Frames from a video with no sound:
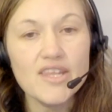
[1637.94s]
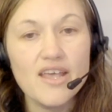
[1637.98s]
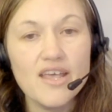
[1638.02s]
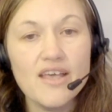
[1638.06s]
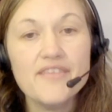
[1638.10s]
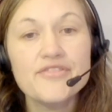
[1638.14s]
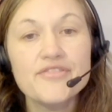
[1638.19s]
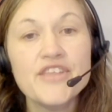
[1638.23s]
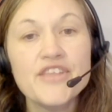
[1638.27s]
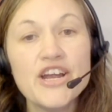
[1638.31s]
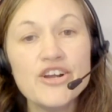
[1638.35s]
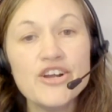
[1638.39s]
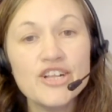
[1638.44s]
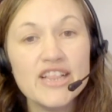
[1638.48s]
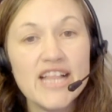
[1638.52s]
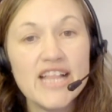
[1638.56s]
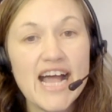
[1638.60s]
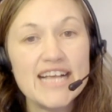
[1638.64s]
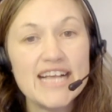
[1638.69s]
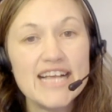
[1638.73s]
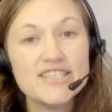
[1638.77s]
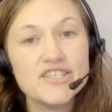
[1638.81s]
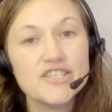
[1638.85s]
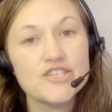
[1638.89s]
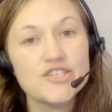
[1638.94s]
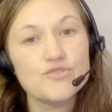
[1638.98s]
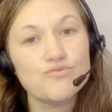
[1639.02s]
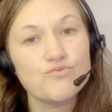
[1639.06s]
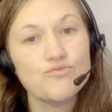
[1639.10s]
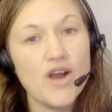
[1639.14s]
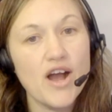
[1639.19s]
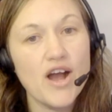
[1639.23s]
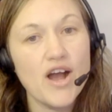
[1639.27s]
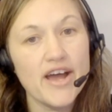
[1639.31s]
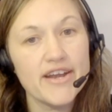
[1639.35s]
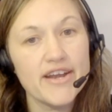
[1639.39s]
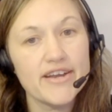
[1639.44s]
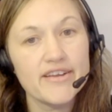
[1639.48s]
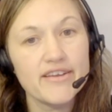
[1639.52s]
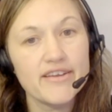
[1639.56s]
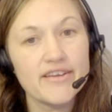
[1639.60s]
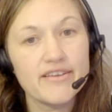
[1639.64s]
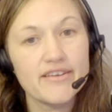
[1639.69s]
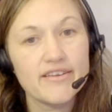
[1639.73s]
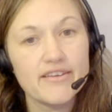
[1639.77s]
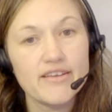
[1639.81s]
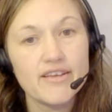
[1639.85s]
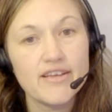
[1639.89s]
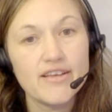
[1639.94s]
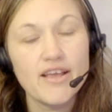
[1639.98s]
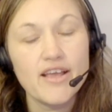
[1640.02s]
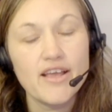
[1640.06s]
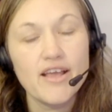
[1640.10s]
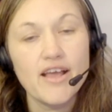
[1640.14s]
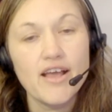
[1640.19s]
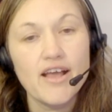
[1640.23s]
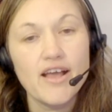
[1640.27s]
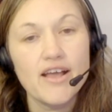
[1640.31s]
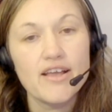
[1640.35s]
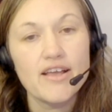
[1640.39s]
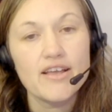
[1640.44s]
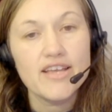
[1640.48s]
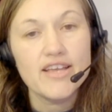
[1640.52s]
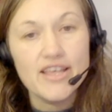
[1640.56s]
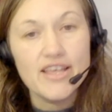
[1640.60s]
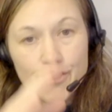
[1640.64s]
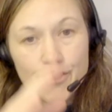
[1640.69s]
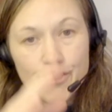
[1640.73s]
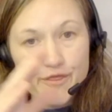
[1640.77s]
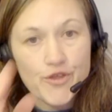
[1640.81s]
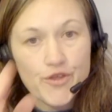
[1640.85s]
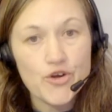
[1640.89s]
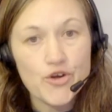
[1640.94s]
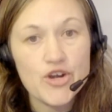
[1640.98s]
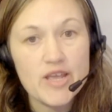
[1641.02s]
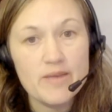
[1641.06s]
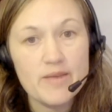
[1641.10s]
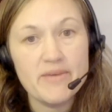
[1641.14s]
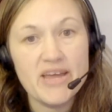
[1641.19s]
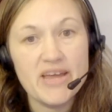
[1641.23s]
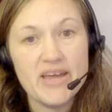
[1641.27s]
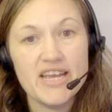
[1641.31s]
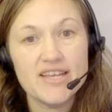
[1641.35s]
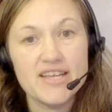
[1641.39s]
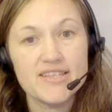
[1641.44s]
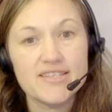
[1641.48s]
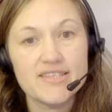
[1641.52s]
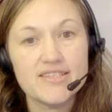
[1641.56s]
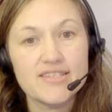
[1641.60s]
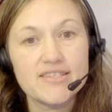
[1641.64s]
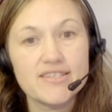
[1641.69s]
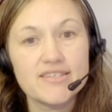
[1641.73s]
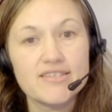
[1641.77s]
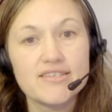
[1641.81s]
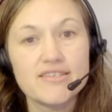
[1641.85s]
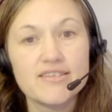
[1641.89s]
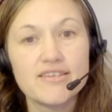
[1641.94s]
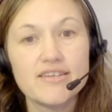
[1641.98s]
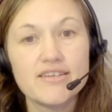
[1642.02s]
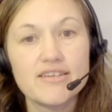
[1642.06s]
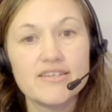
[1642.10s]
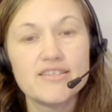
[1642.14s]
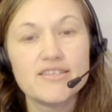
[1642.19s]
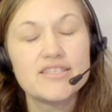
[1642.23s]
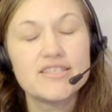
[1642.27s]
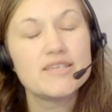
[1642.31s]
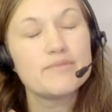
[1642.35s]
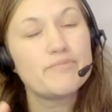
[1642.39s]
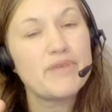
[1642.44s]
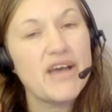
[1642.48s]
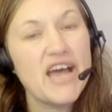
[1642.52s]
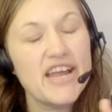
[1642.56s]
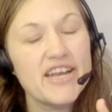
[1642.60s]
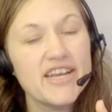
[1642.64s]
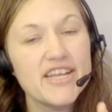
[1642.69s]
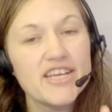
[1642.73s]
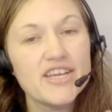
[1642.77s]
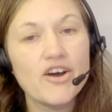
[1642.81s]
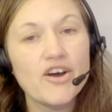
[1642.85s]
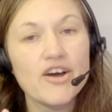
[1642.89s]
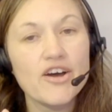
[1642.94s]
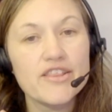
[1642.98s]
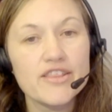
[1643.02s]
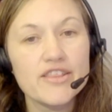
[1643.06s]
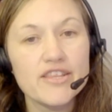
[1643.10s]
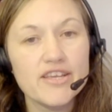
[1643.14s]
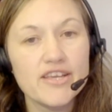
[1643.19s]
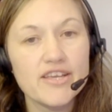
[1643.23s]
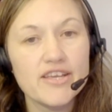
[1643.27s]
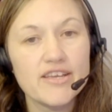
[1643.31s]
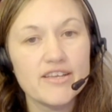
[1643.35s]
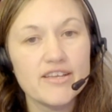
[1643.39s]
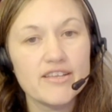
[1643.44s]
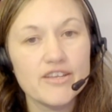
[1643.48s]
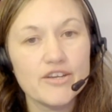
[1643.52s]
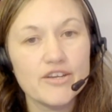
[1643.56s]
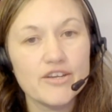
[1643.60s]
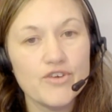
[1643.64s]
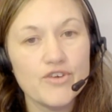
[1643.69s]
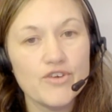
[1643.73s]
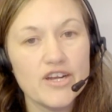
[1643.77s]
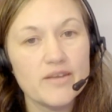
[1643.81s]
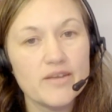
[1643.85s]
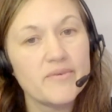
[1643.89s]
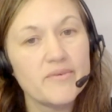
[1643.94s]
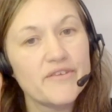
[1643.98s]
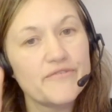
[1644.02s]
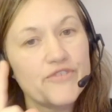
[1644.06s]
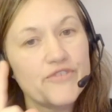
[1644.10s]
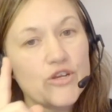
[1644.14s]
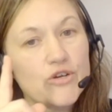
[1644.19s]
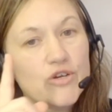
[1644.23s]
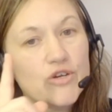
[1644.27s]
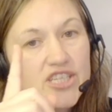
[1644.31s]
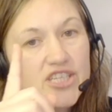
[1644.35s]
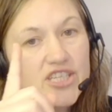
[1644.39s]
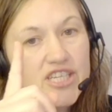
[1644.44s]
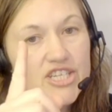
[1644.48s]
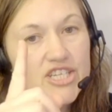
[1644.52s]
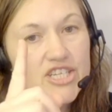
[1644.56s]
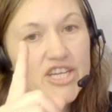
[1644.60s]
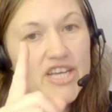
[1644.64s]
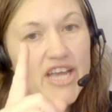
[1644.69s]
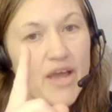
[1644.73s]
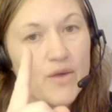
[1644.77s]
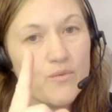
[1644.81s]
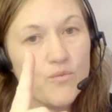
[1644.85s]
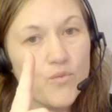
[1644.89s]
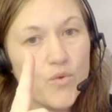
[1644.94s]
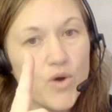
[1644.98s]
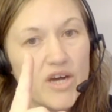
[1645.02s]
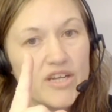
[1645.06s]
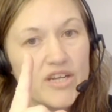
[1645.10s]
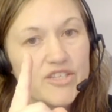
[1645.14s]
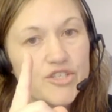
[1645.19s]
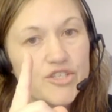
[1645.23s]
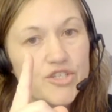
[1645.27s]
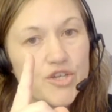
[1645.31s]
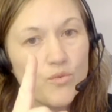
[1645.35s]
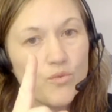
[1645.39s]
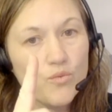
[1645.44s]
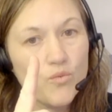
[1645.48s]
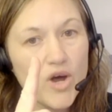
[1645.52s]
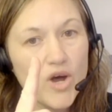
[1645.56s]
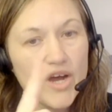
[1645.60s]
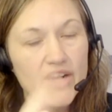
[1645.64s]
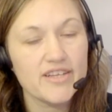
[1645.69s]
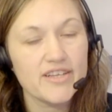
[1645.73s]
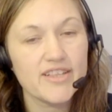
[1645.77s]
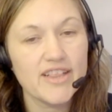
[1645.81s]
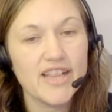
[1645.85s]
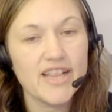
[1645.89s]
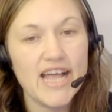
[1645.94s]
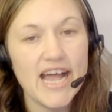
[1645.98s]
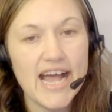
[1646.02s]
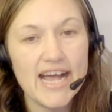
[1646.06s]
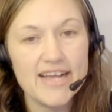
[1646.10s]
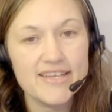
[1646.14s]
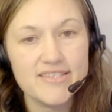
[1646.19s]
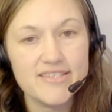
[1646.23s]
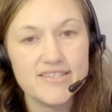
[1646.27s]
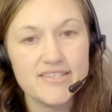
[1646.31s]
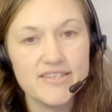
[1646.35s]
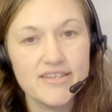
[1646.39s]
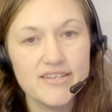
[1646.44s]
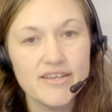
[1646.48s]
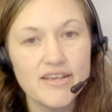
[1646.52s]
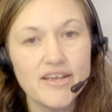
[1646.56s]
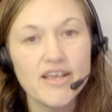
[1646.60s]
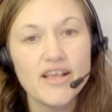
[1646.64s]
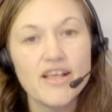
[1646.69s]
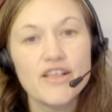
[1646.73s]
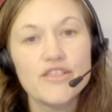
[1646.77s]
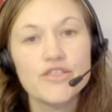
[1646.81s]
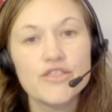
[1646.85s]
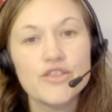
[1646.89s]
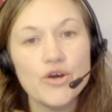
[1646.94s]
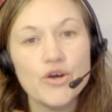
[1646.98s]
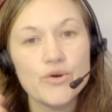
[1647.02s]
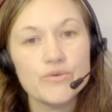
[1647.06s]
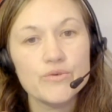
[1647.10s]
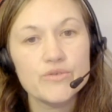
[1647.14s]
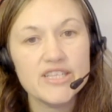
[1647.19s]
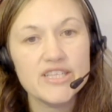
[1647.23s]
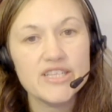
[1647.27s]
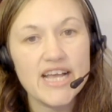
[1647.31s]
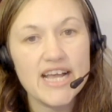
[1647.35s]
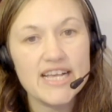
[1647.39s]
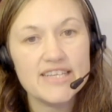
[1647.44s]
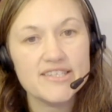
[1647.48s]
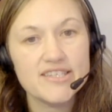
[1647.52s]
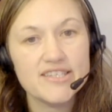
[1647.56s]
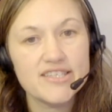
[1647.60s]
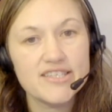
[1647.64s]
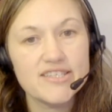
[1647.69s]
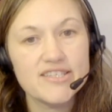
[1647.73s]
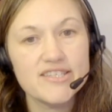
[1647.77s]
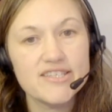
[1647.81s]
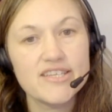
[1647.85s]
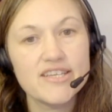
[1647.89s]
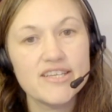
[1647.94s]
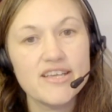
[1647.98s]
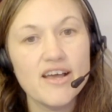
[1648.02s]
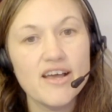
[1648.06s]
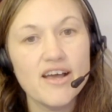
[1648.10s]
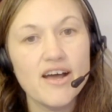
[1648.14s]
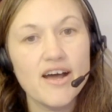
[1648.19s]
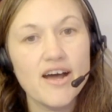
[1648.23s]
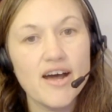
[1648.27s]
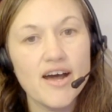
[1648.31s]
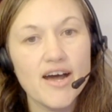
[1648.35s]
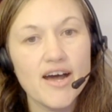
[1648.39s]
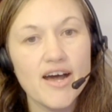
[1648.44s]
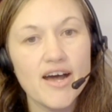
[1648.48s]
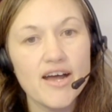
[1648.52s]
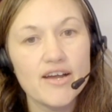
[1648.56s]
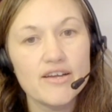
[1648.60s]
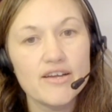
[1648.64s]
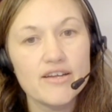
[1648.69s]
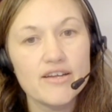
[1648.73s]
Their classes run 30 minutes, depending on the curriculum. If you're teaching a one-to-one class, those lessons are